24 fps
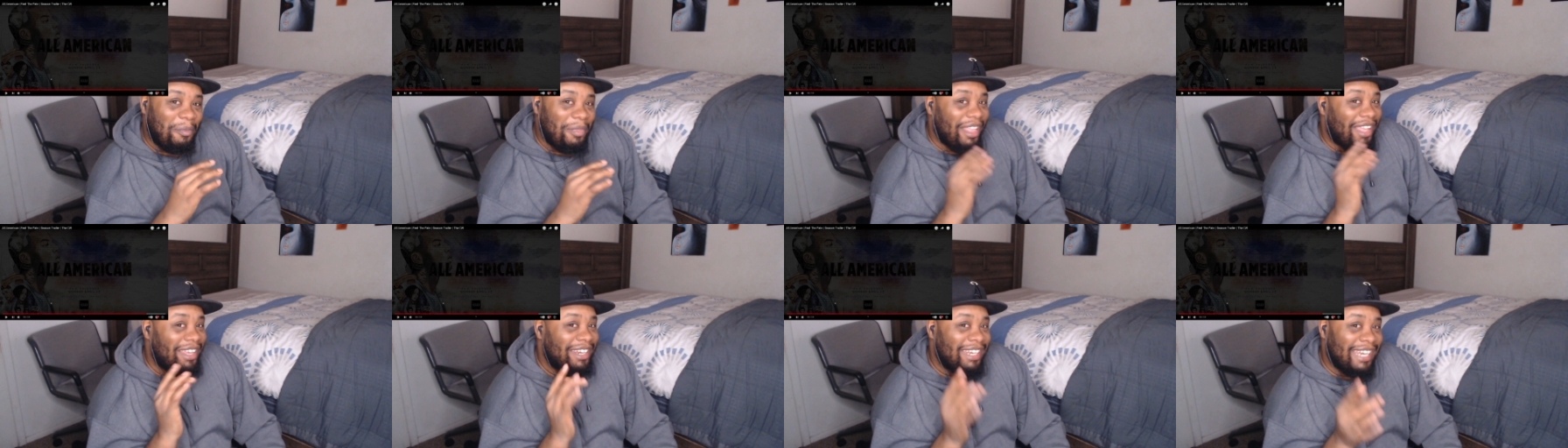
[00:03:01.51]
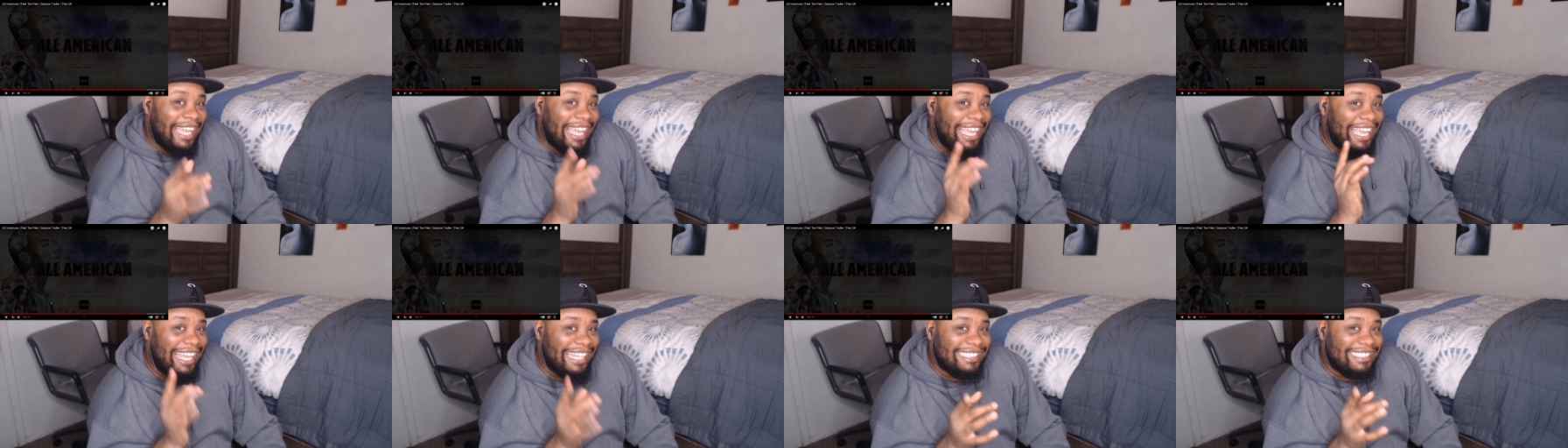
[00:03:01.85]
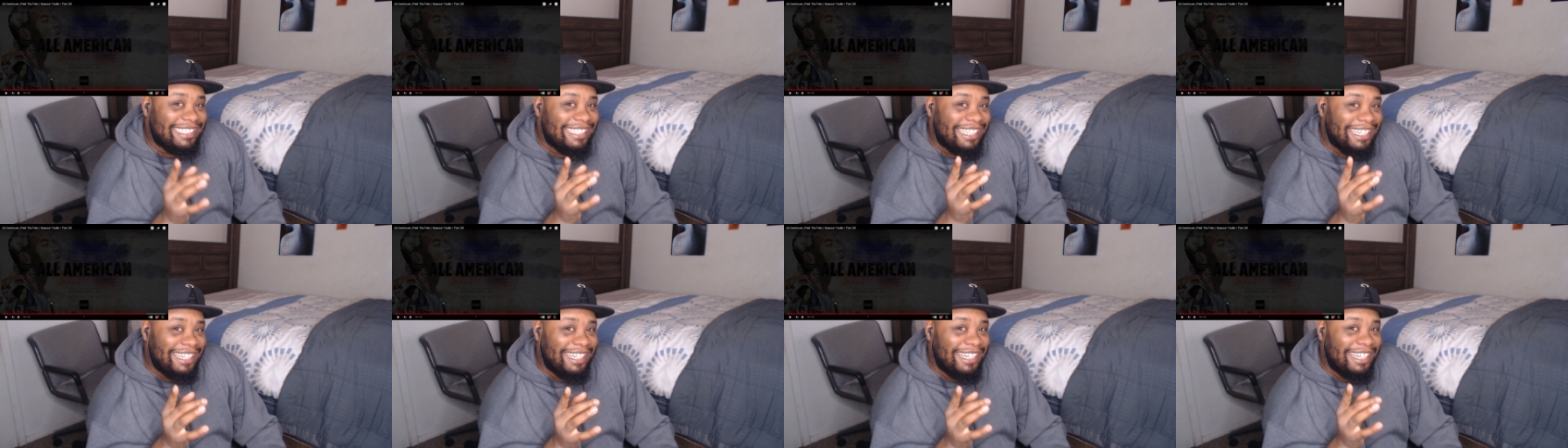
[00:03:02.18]
Last
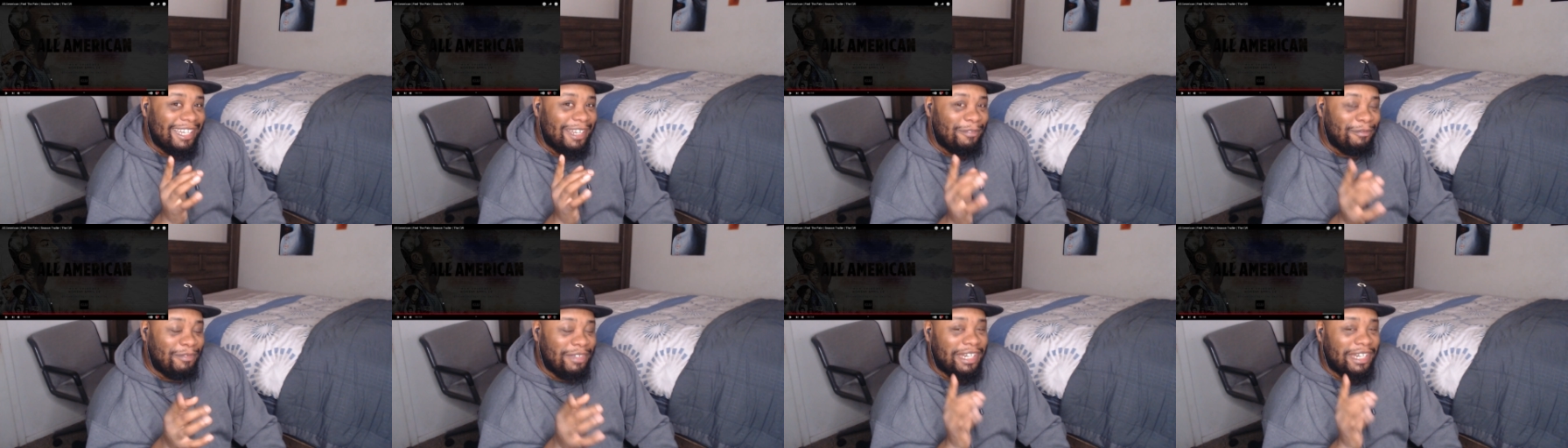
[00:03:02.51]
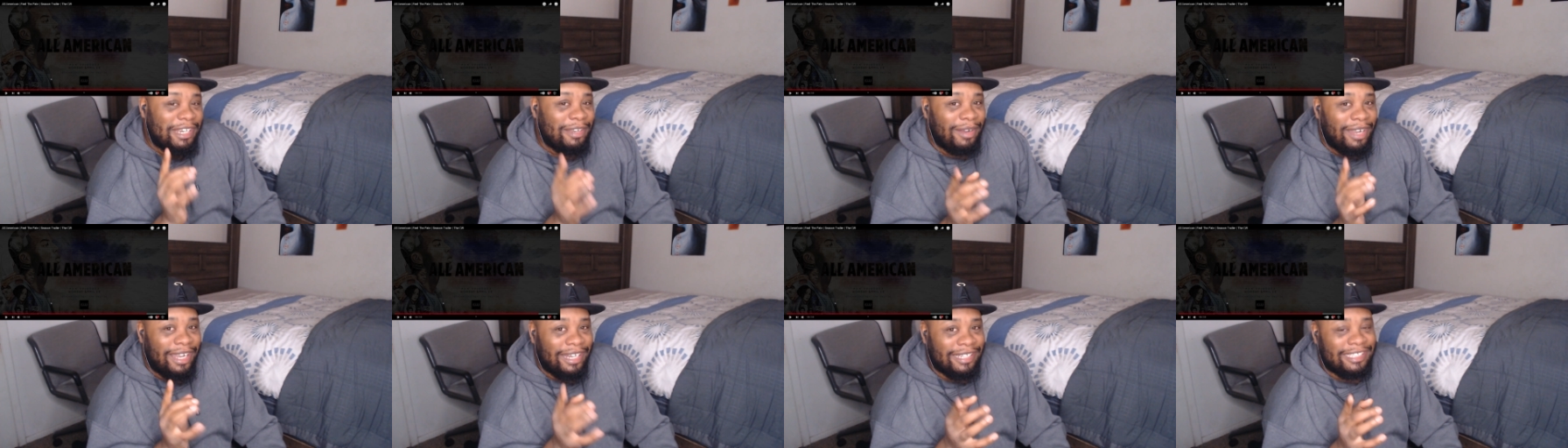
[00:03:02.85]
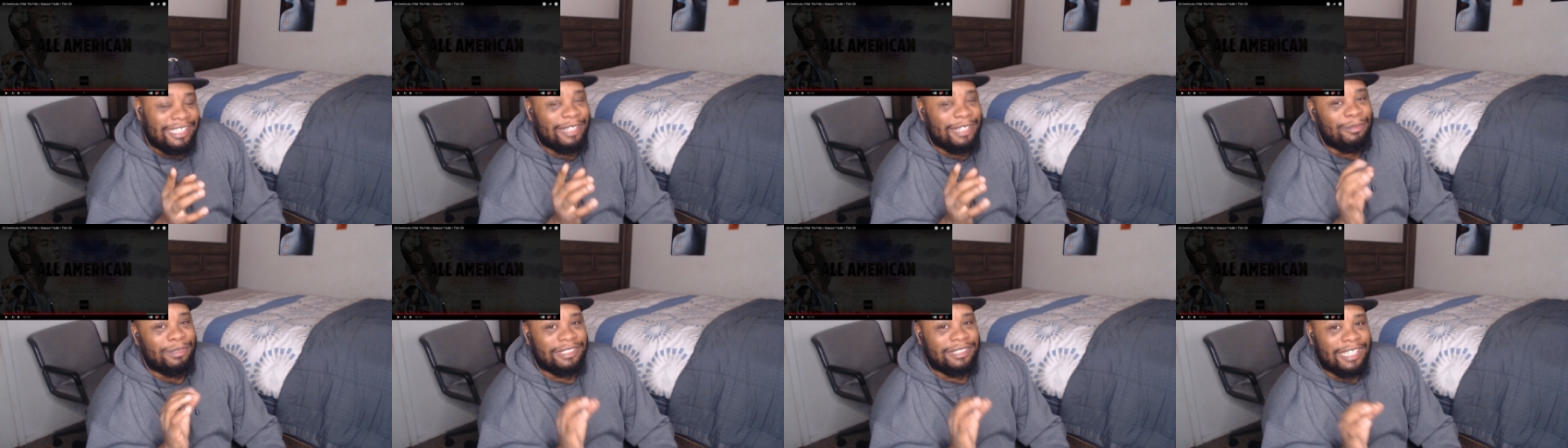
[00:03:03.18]
uh video I
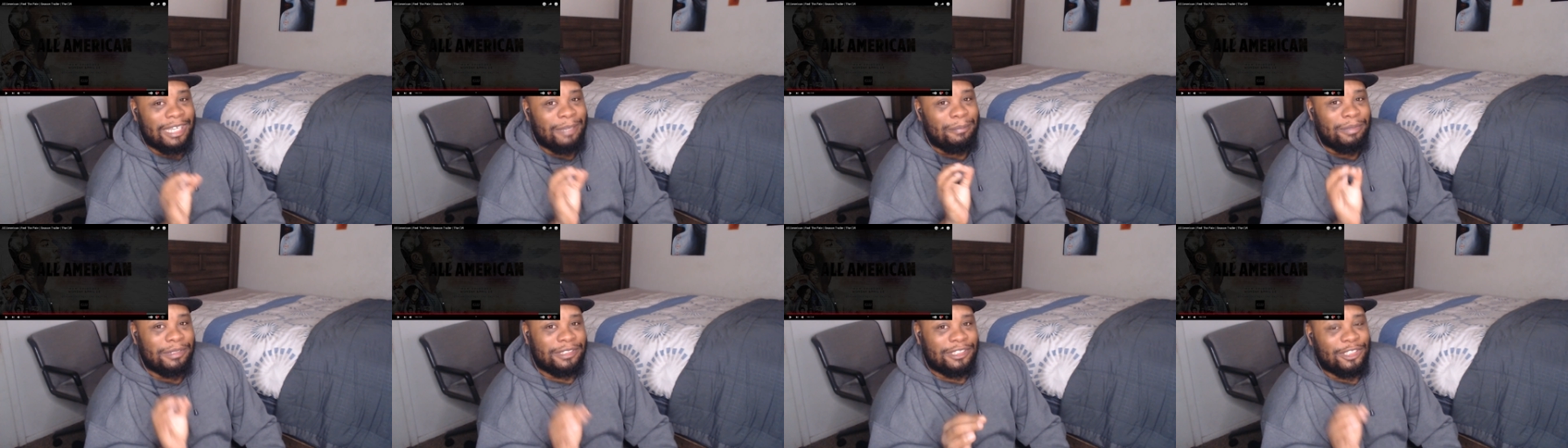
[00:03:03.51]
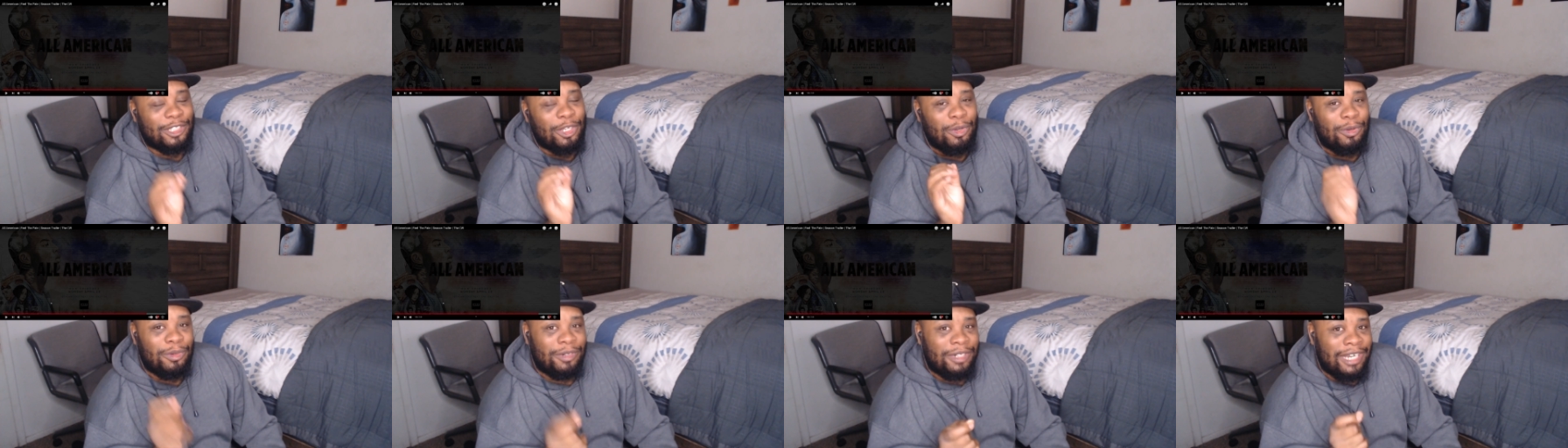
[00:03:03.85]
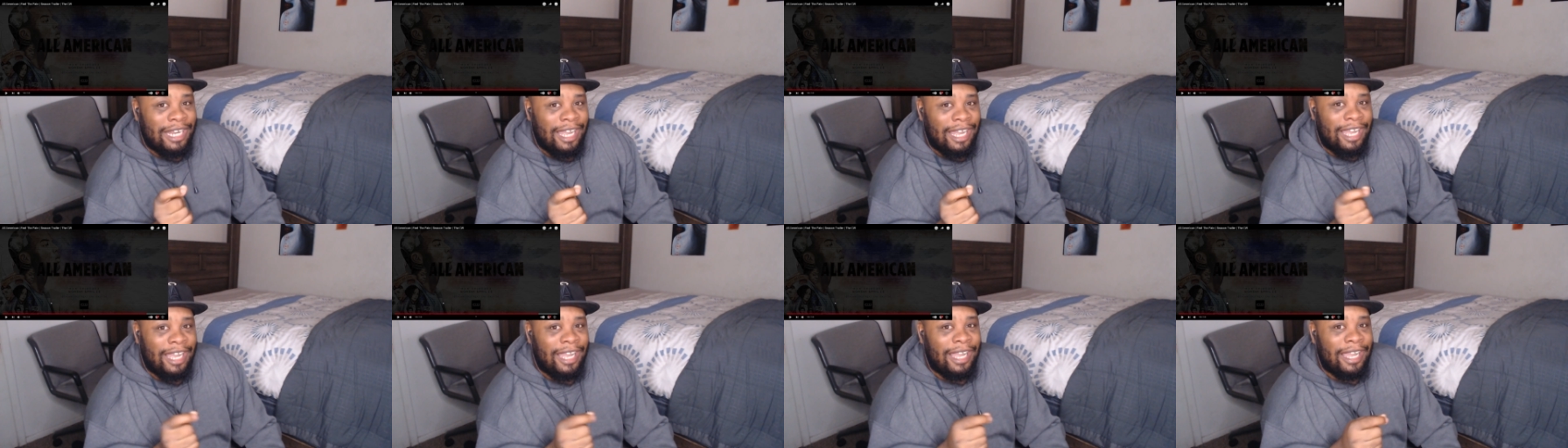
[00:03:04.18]
did was episode
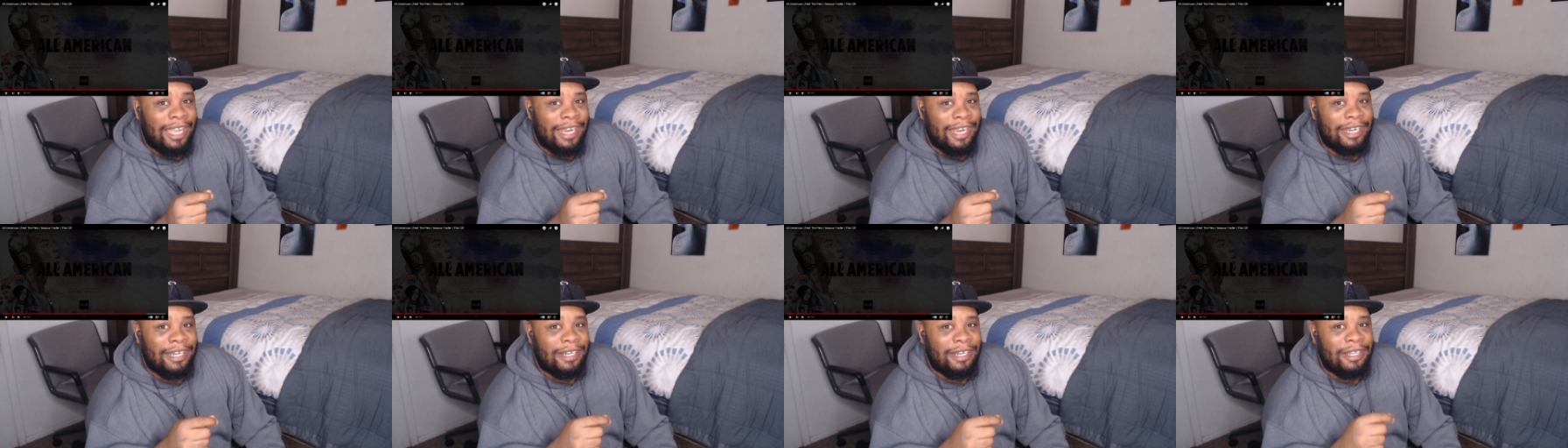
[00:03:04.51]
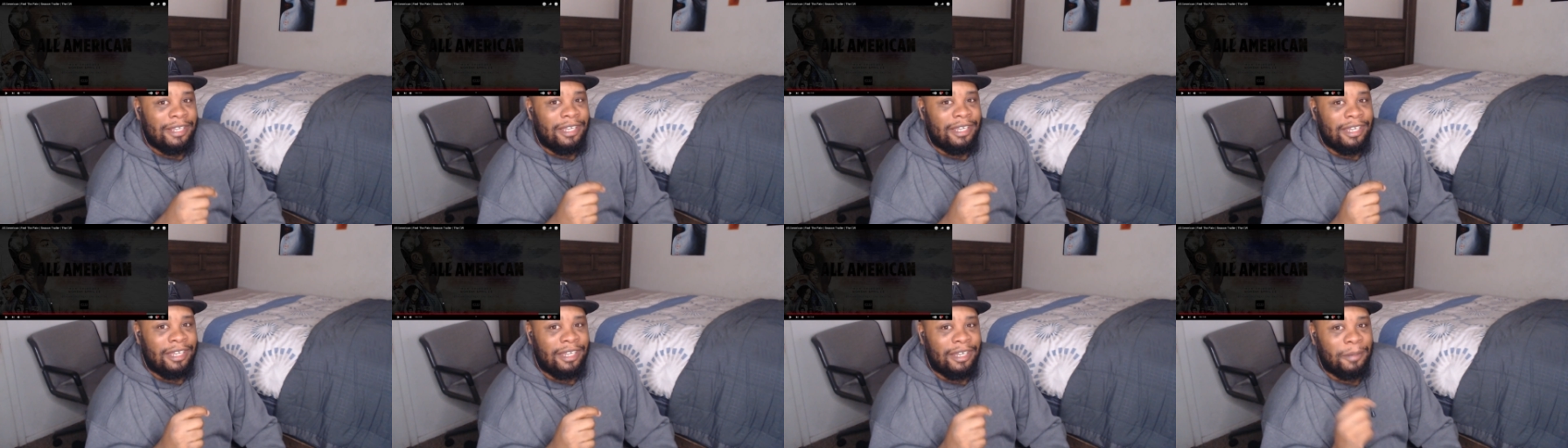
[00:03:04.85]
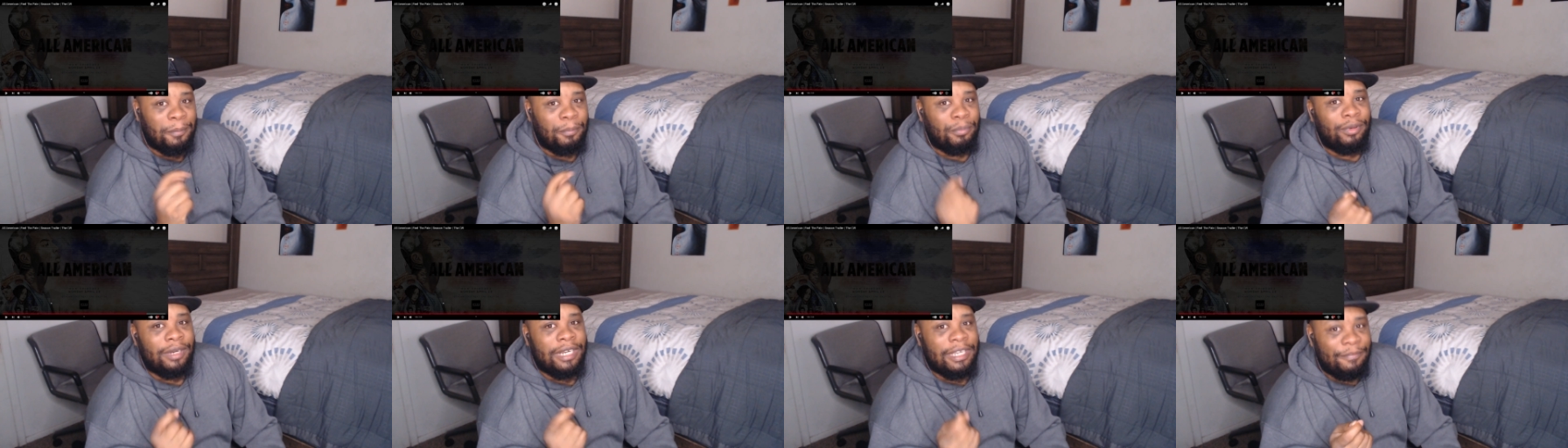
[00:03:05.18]
nine uh
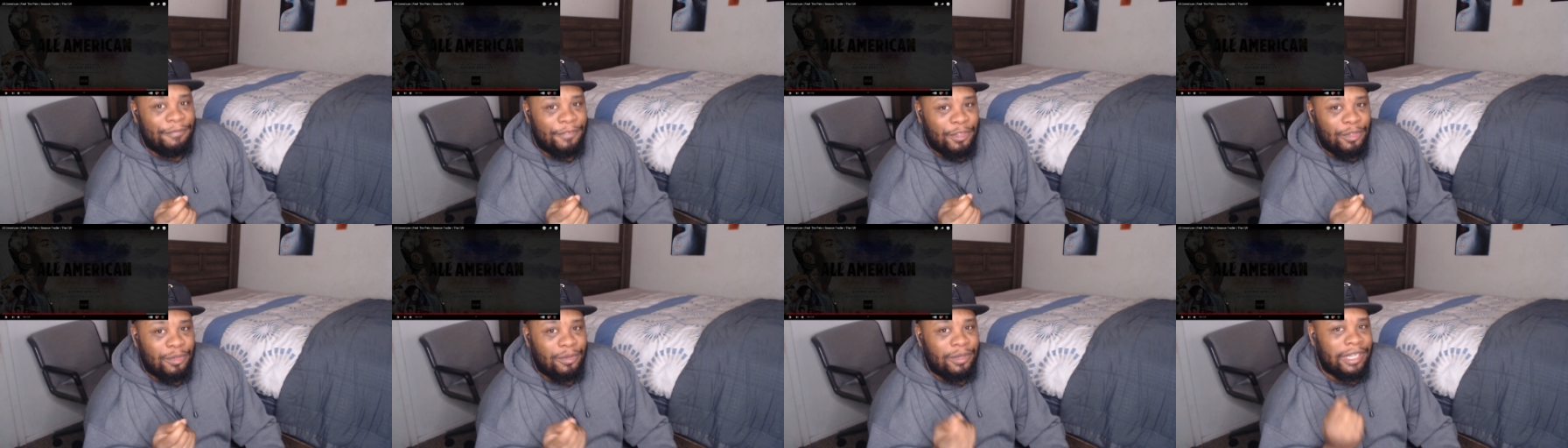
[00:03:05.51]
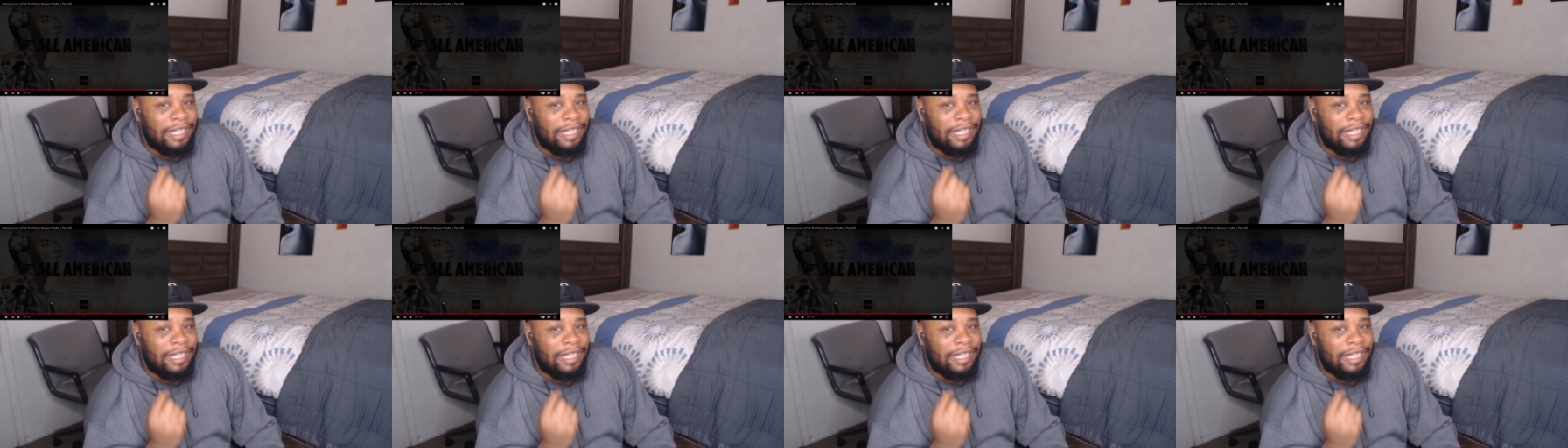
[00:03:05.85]
preview.